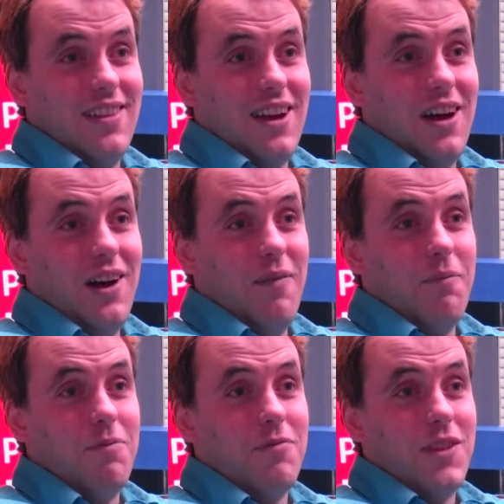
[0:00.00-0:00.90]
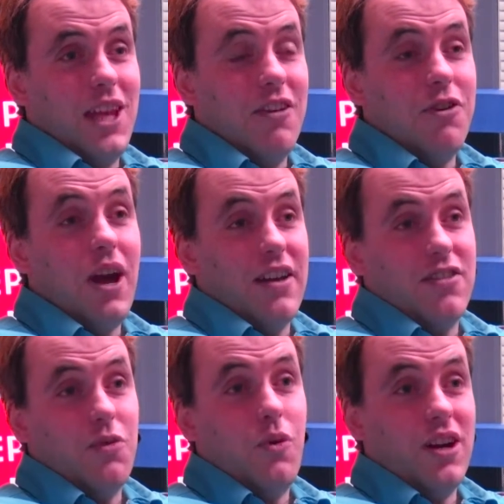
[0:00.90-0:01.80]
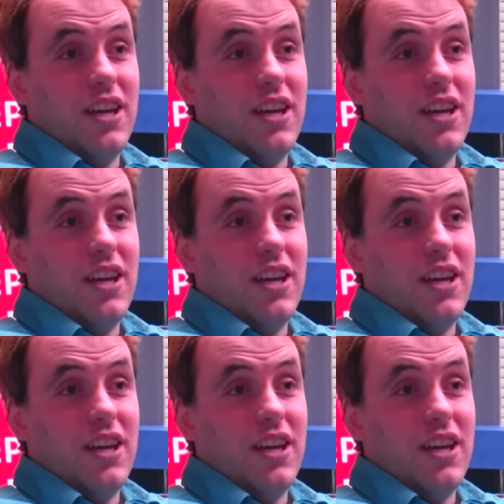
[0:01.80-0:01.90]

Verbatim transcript: Um, if you asked it one